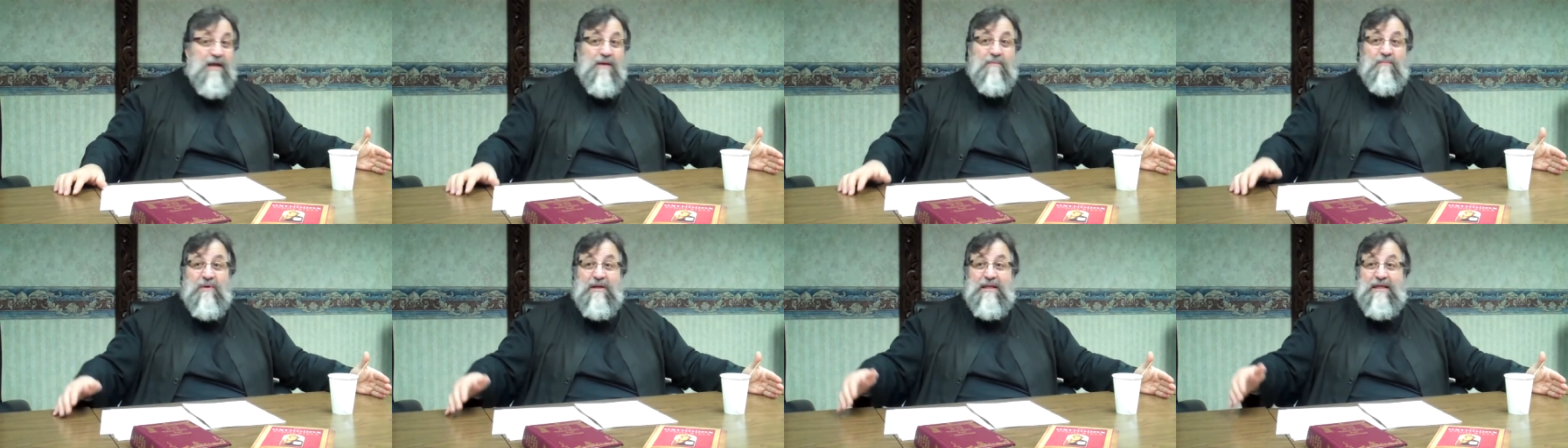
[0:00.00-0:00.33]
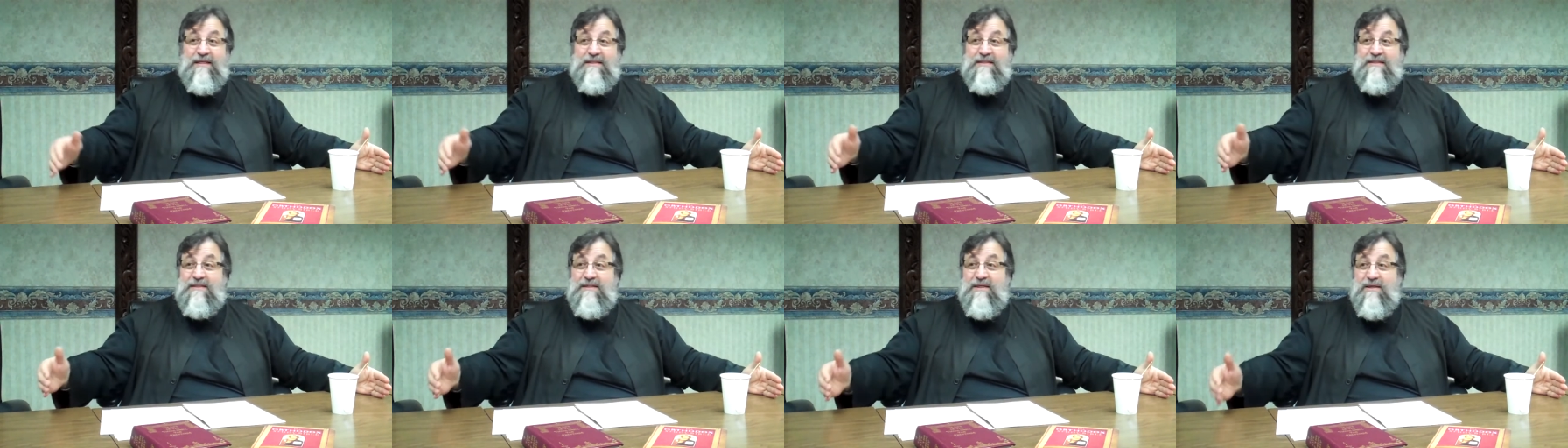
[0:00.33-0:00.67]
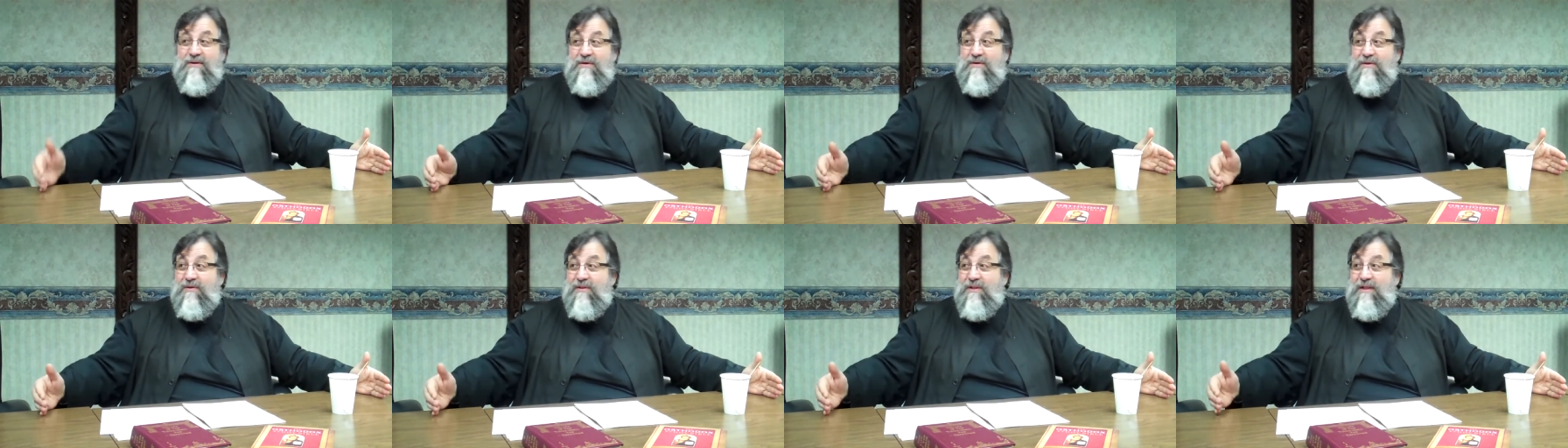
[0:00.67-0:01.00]
but he's
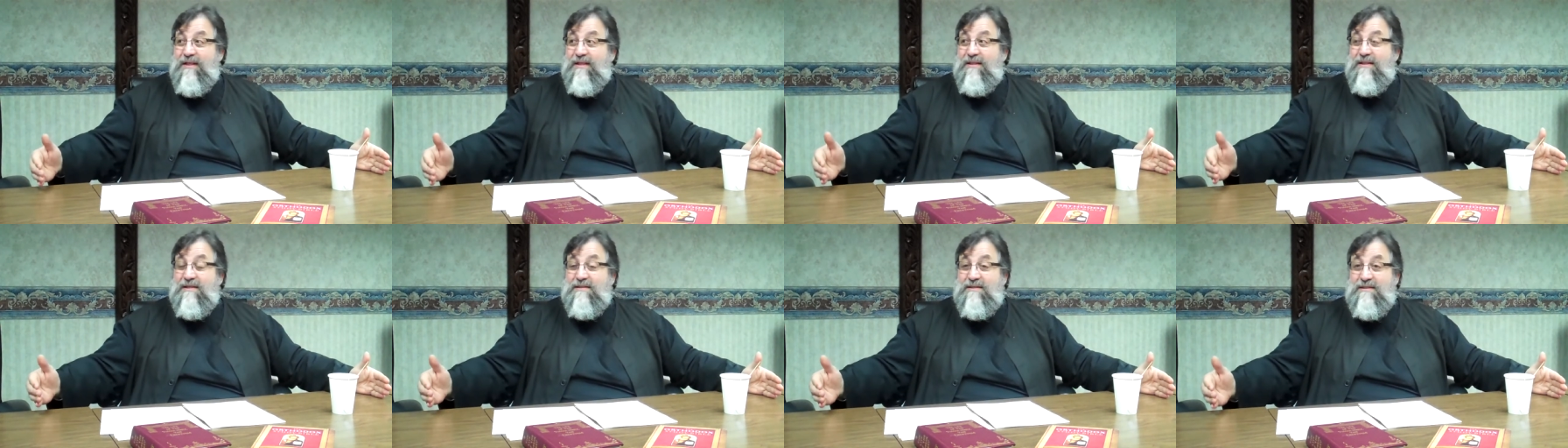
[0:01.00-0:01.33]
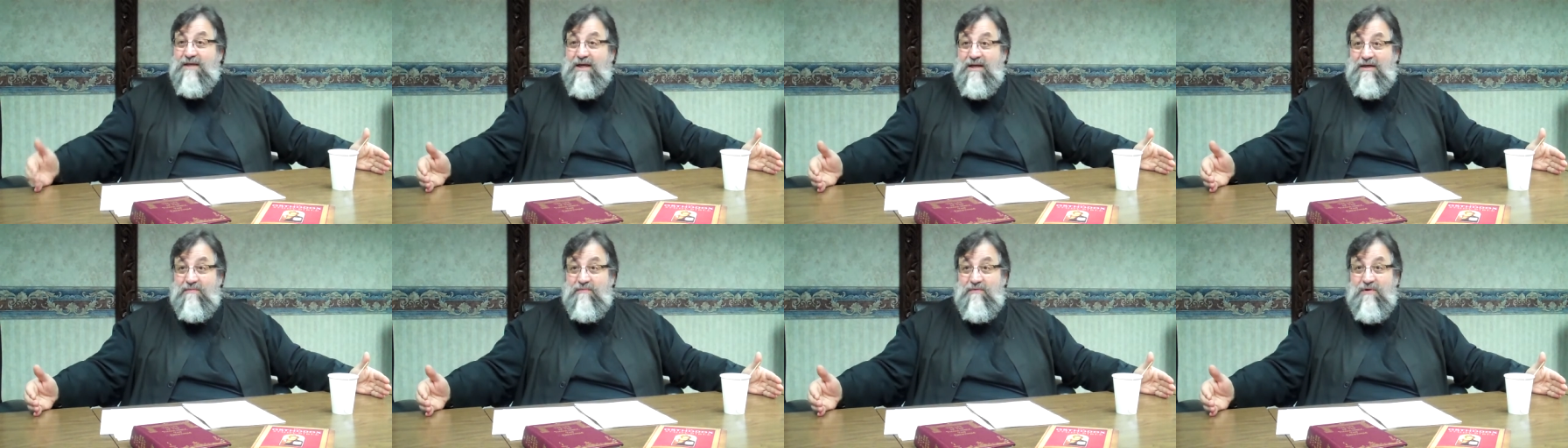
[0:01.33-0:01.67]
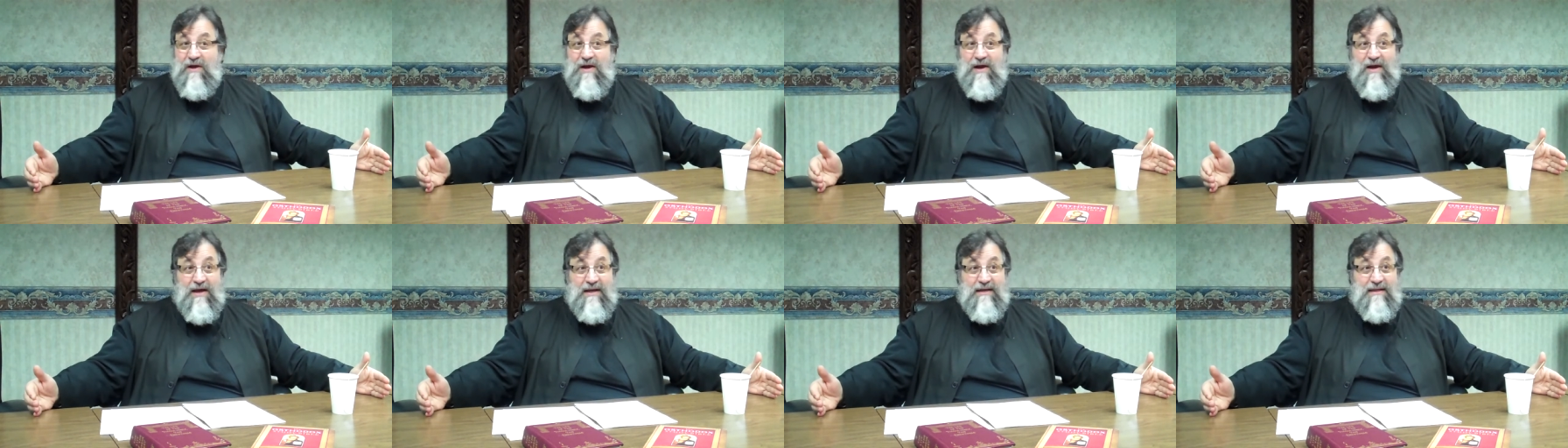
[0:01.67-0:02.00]
still the Son of
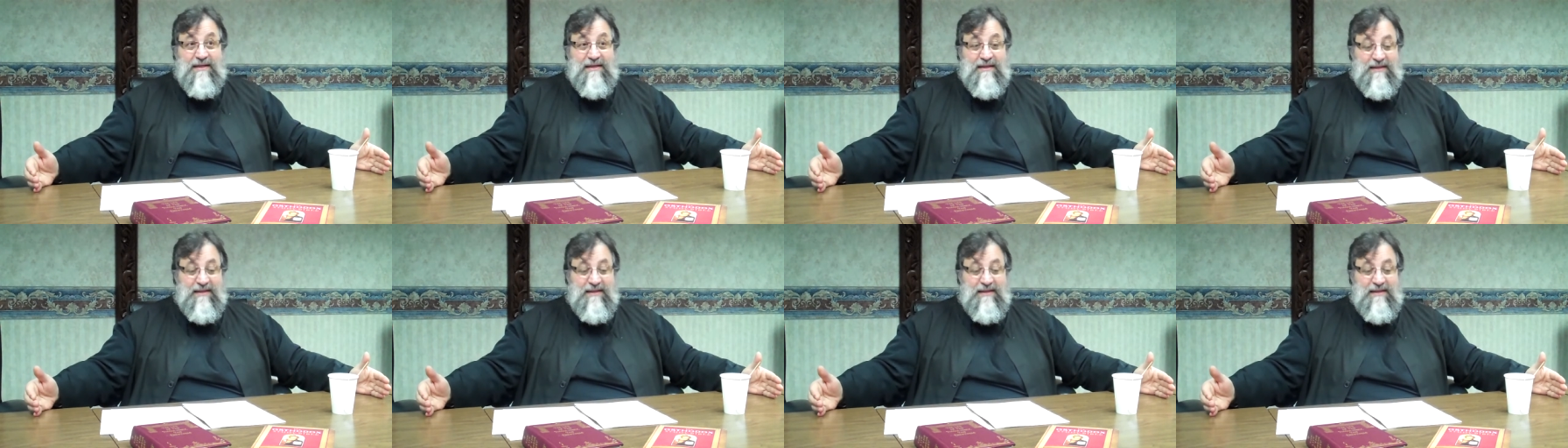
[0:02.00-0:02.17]
God.